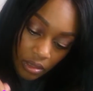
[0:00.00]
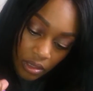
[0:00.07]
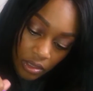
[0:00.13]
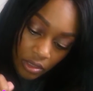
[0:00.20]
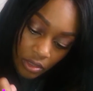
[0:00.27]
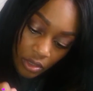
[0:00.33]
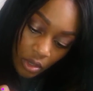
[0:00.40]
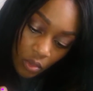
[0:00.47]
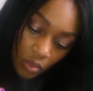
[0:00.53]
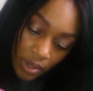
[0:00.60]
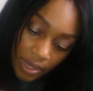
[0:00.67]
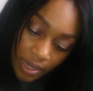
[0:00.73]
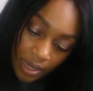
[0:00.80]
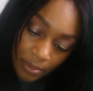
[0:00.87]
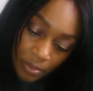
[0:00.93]
And you know what?
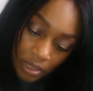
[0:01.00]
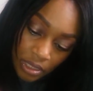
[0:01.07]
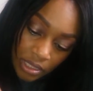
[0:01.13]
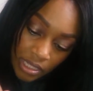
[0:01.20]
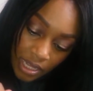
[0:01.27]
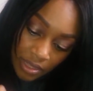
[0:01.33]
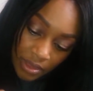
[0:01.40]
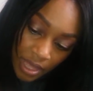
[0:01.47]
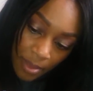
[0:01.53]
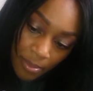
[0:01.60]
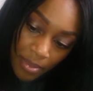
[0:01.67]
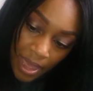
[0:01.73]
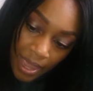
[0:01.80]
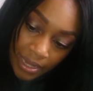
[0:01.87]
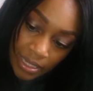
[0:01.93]
I'm gonna take that
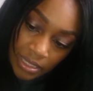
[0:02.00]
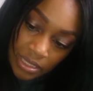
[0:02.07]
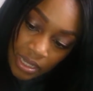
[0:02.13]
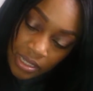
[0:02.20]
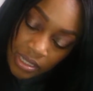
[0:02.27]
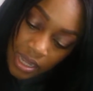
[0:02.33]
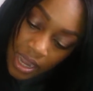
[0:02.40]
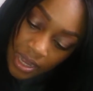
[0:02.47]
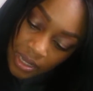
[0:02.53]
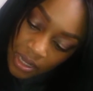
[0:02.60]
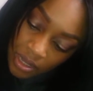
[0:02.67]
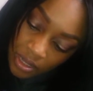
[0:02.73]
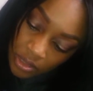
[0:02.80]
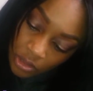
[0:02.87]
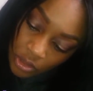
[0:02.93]
back. It does kind
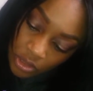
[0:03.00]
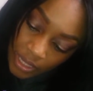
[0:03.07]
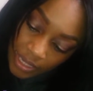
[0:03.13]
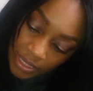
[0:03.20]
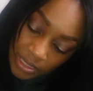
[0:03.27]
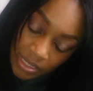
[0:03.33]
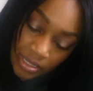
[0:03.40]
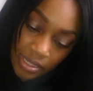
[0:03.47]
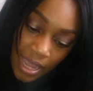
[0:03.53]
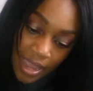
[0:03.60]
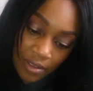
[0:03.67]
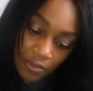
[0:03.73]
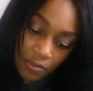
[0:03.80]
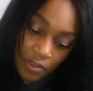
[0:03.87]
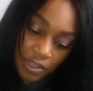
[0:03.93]
of look like it's a
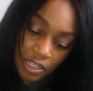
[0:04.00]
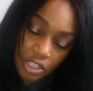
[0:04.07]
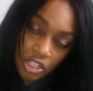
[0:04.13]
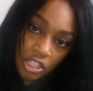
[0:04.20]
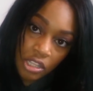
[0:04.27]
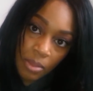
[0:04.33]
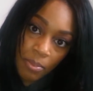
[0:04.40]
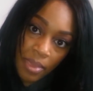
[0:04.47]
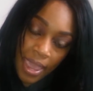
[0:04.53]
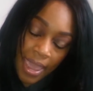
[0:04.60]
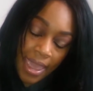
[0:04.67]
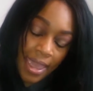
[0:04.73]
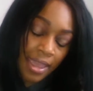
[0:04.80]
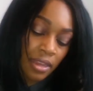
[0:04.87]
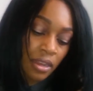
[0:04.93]
satin finish in the
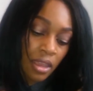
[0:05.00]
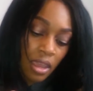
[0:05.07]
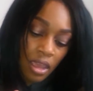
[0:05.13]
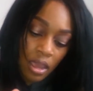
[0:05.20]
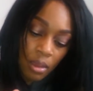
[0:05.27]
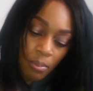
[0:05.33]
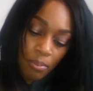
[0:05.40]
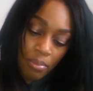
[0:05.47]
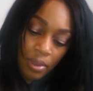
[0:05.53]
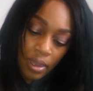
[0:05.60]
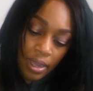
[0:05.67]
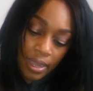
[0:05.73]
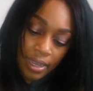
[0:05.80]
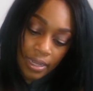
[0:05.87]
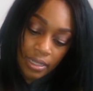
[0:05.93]
pan,
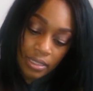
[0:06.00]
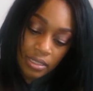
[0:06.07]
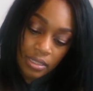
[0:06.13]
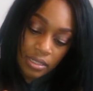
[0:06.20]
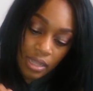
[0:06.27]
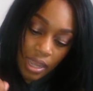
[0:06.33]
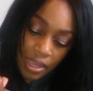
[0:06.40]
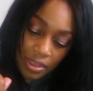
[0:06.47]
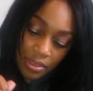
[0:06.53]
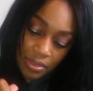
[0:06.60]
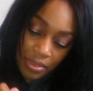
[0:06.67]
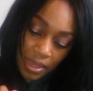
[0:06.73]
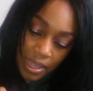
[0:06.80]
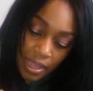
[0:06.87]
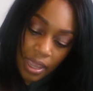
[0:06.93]
but I
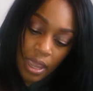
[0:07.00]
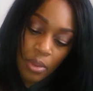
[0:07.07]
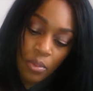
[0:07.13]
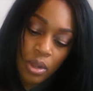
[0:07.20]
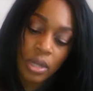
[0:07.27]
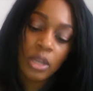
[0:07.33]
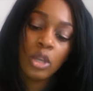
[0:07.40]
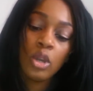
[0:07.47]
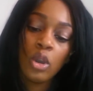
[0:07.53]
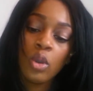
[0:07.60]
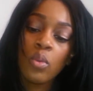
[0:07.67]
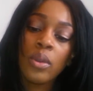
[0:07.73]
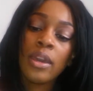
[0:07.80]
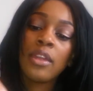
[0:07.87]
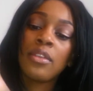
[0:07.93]
think I want to go
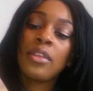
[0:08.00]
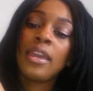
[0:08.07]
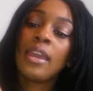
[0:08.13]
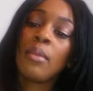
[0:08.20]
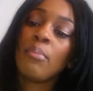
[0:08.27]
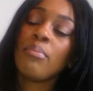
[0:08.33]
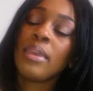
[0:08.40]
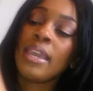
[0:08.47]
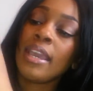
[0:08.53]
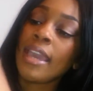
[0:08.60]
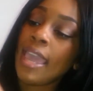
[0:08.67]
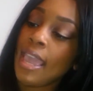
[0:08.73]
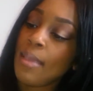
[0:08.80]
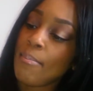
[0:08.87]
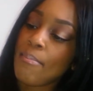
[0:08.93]
with it
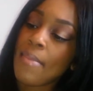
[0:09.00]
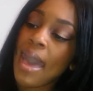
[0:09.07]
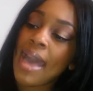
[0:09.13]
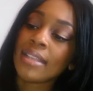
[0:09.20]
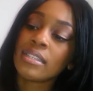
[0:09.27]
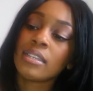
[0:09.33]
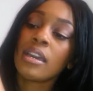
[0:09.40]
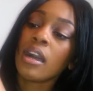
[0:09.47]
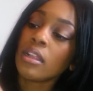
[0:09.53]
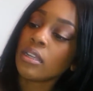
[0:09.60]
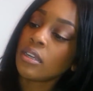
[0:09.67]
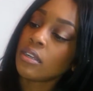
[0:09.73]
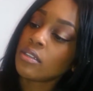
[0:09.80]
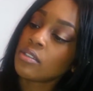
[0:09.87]
being a matte color.